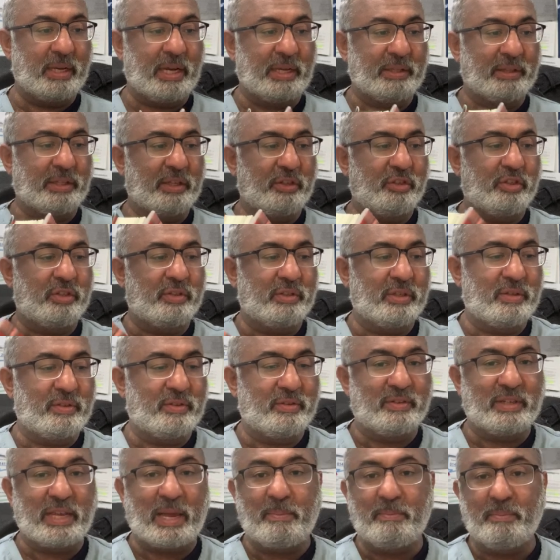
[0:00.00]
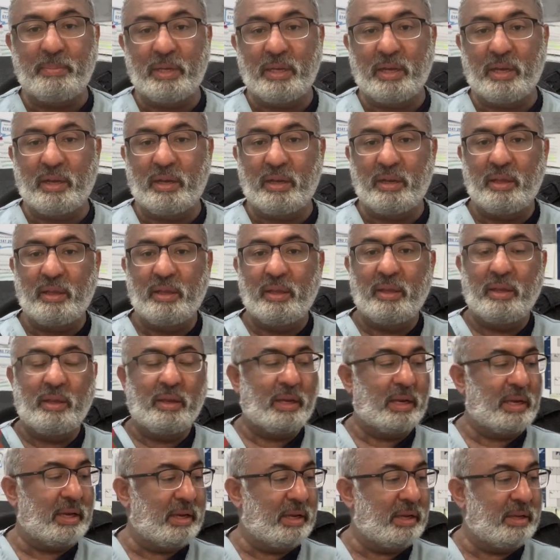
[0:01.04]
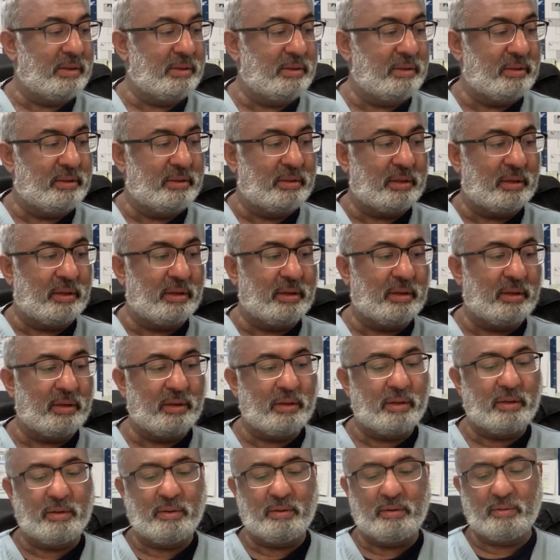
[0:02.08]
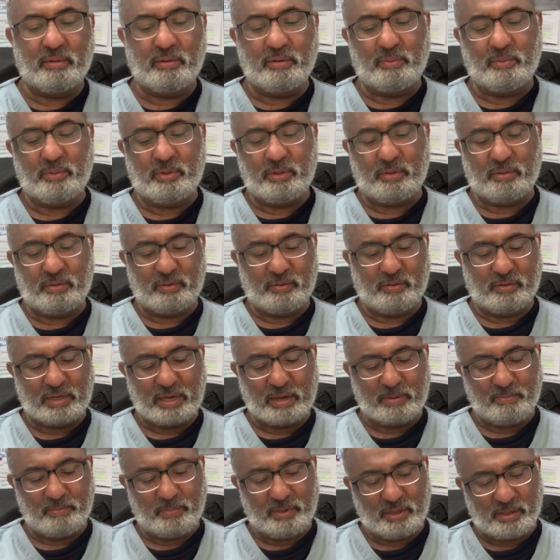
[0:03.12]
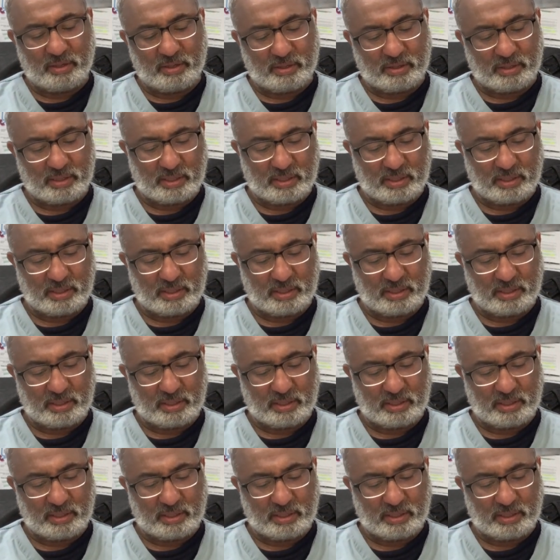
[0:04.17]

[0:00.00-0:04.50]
think she's in Zambia and was it Zambia